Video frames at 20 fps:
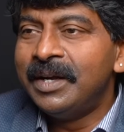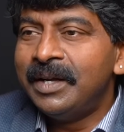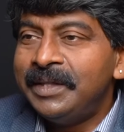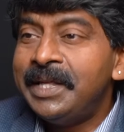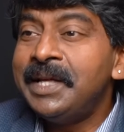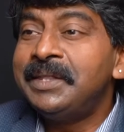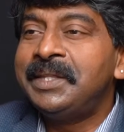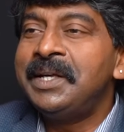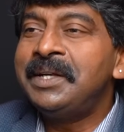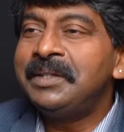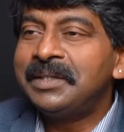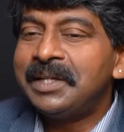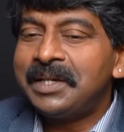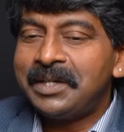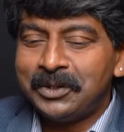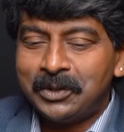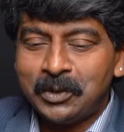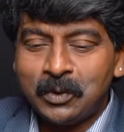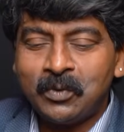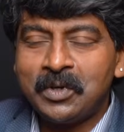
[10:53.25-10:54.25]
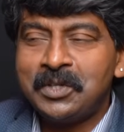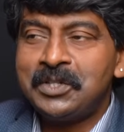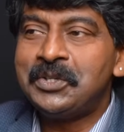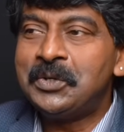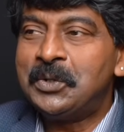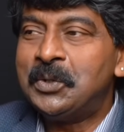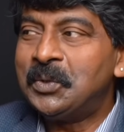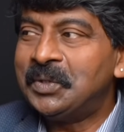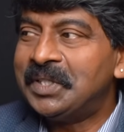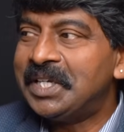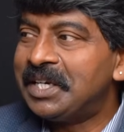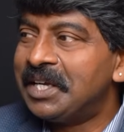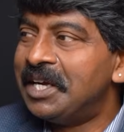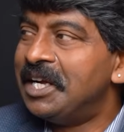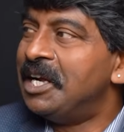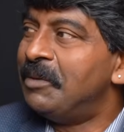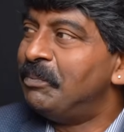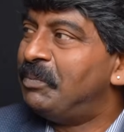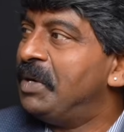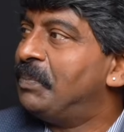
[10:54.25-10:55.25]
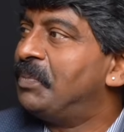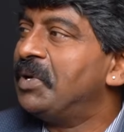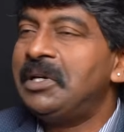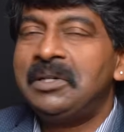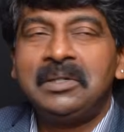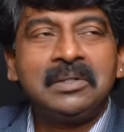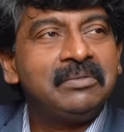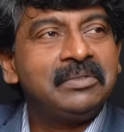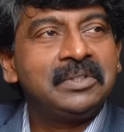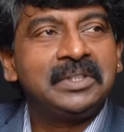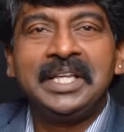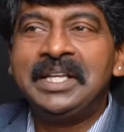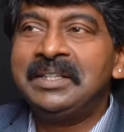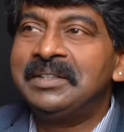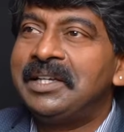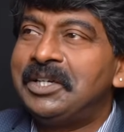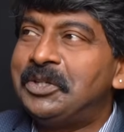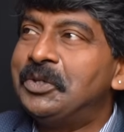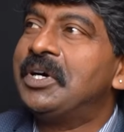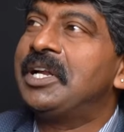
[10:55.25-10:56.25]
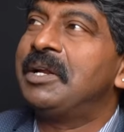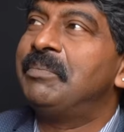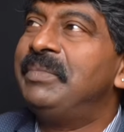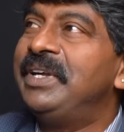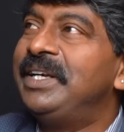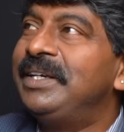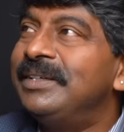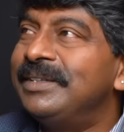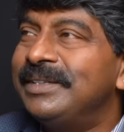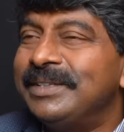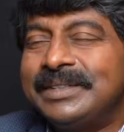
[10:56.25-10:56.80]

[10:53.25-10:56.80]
They think that once you do that, people think that you are a big.